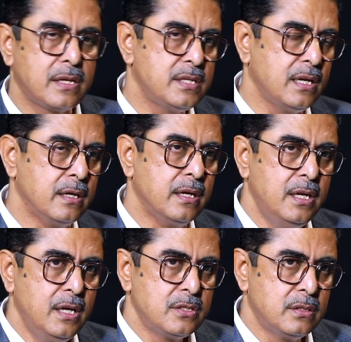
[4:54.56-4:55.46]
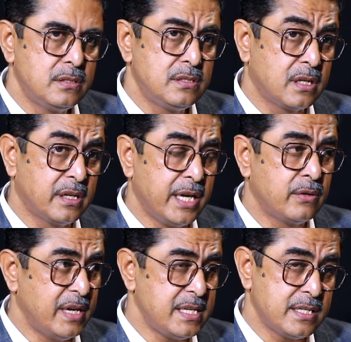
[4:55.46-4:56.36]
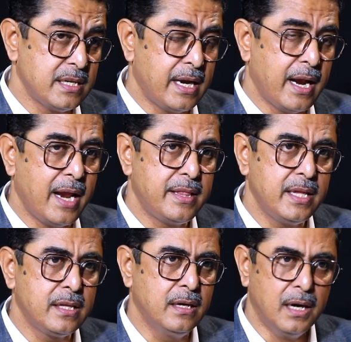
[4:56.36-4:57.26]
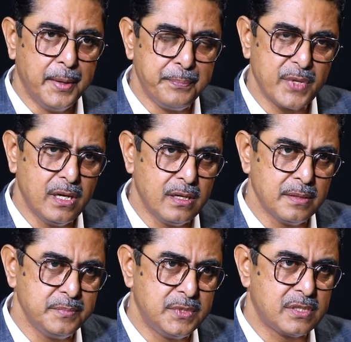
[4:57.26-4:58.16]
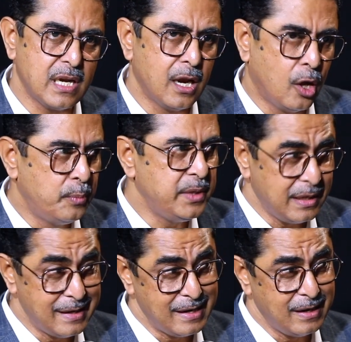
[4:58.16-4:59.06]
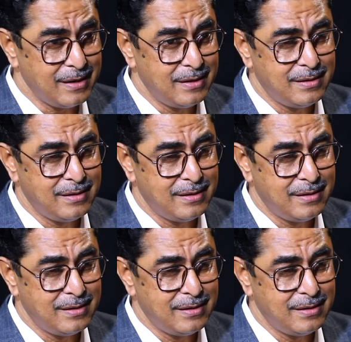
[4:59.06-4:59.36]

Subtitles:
Excellent. So this is a great question, and I think just allow me a little